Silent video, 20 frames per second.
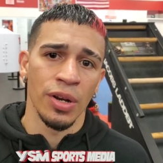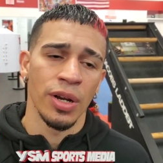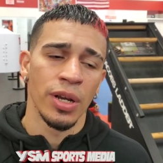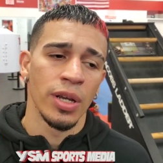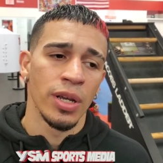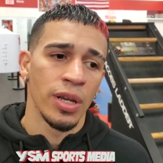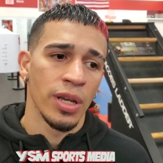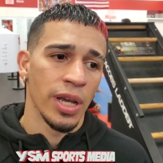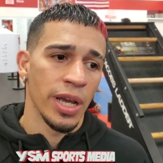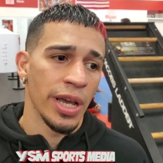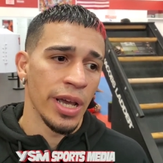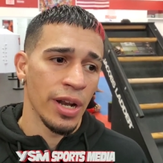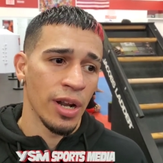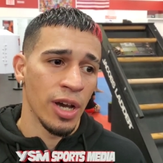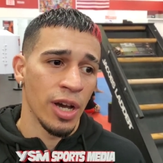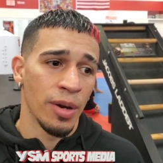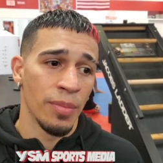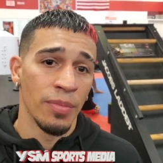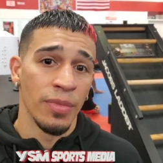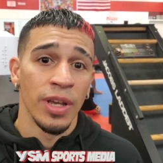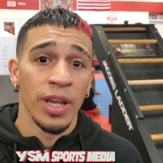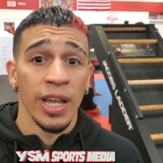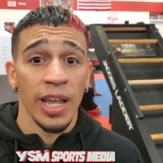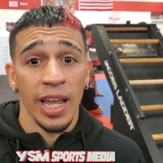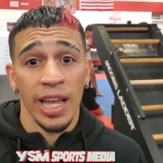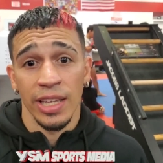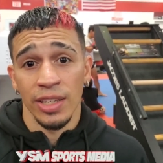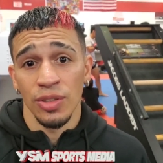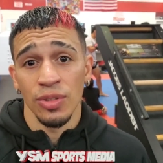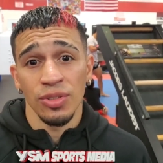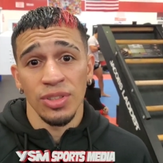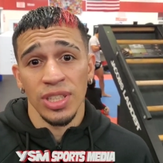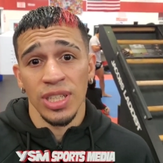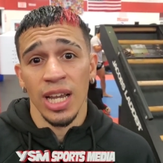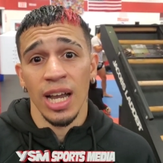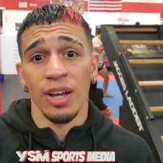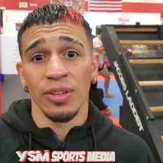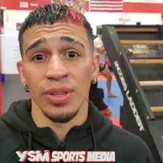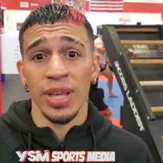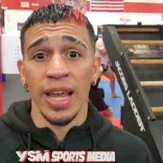And you see
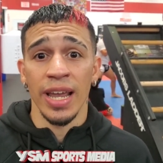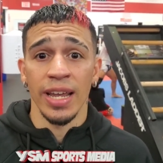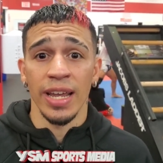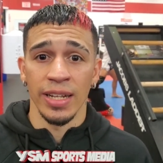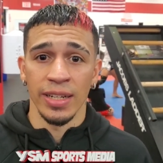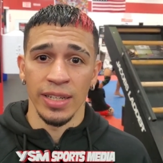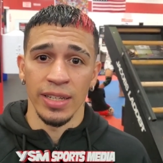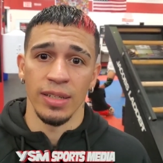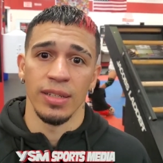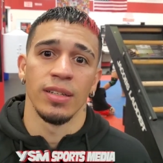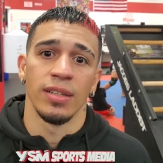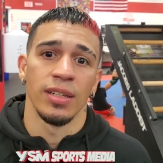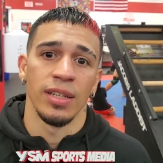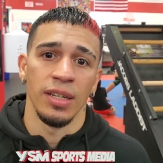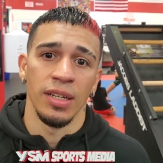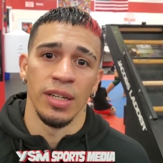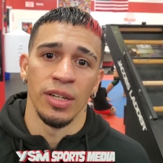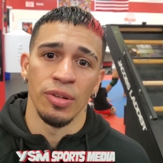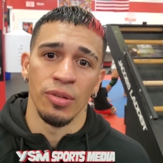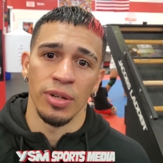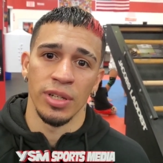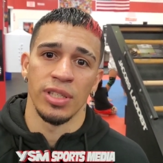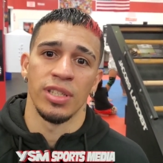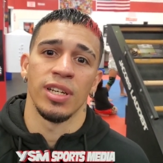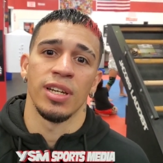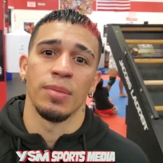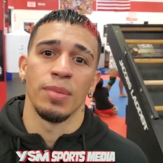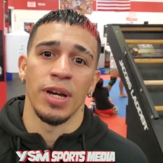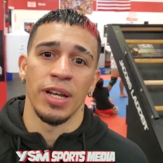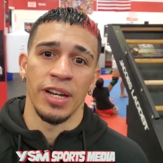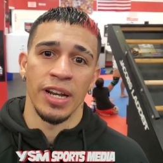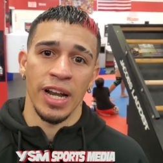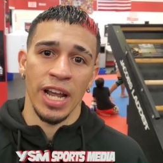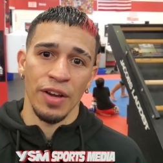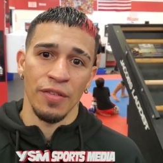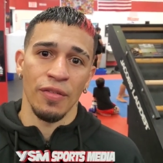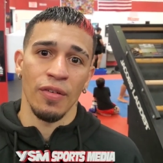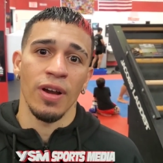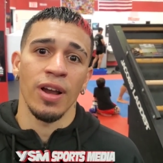how that ended. You know, it took him out in the ninth